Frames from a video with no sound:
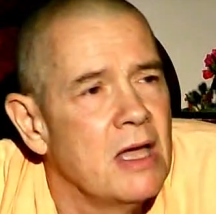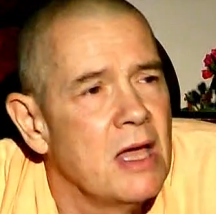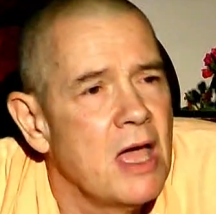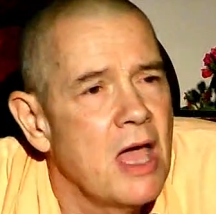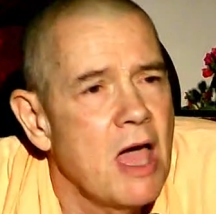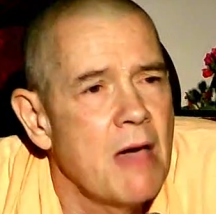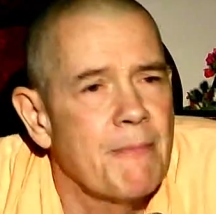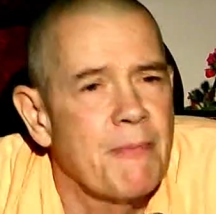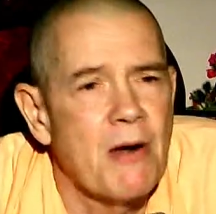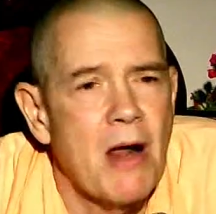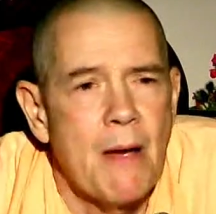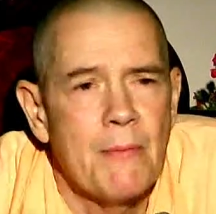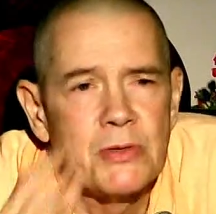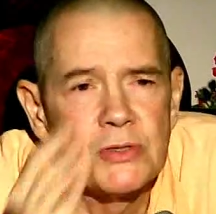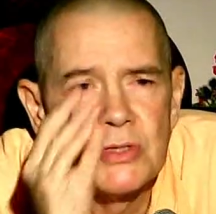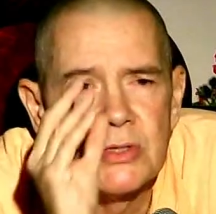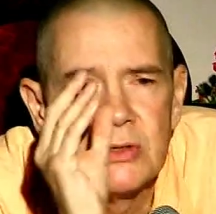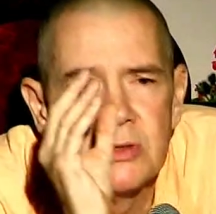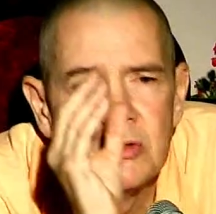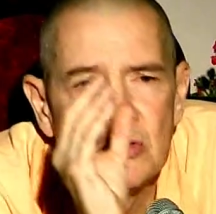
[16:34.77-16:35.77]
And Prabhu was
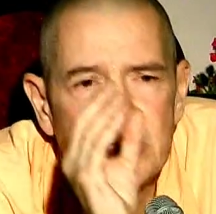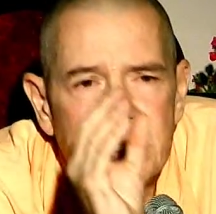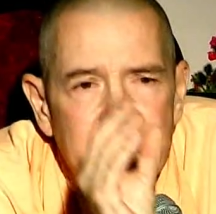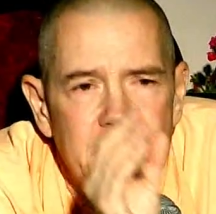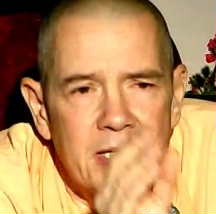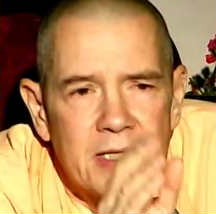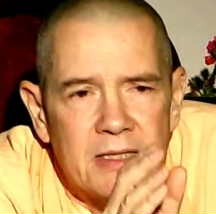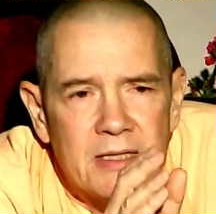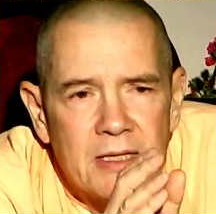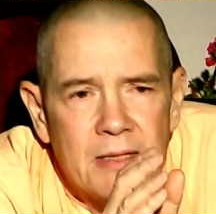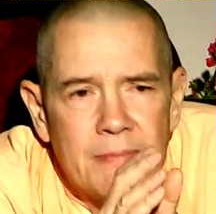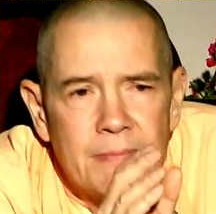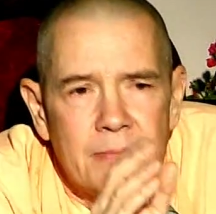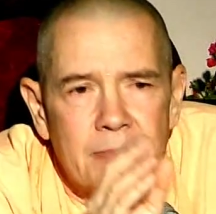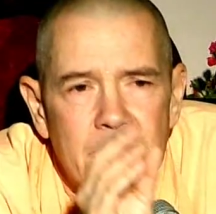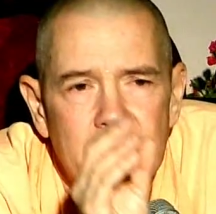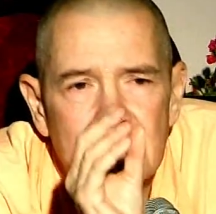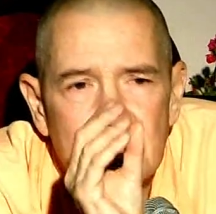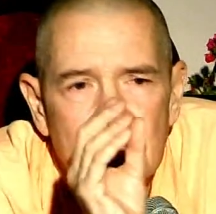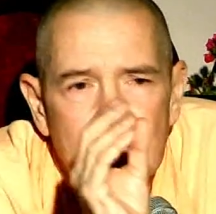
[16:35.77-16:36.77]
looking at them
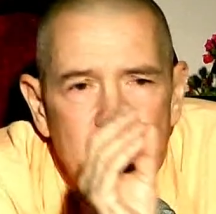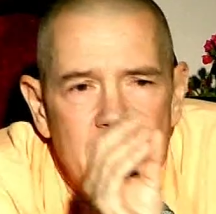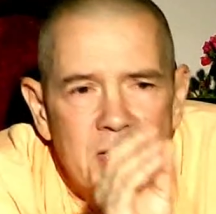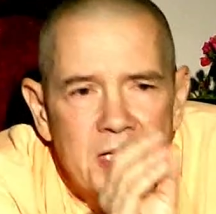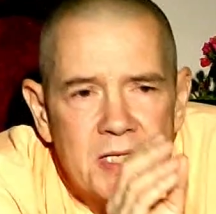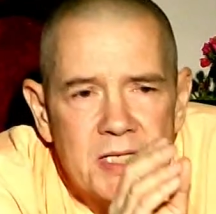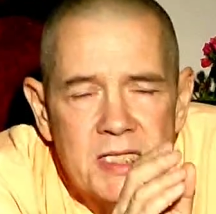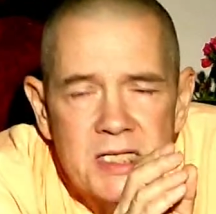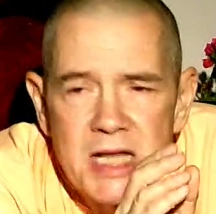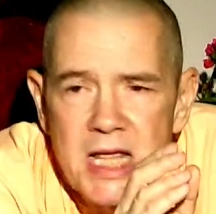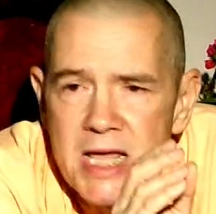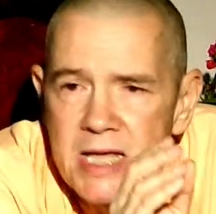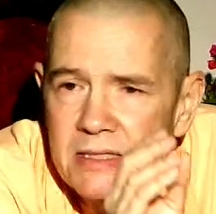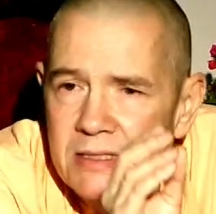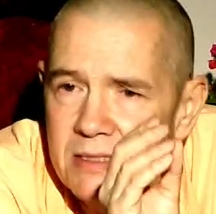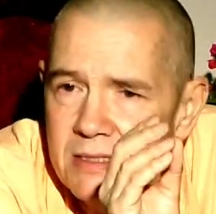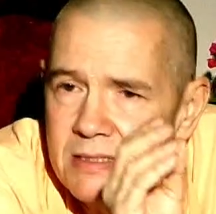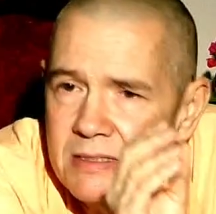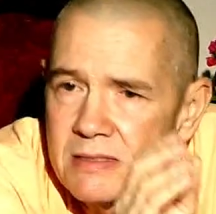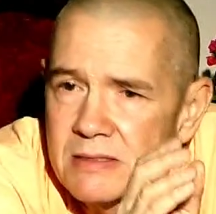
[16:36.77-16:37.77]
with
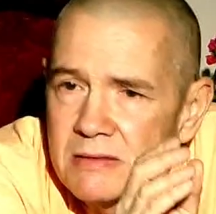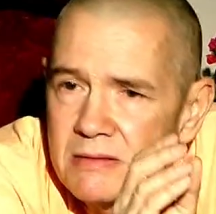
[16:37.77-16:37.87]
intense,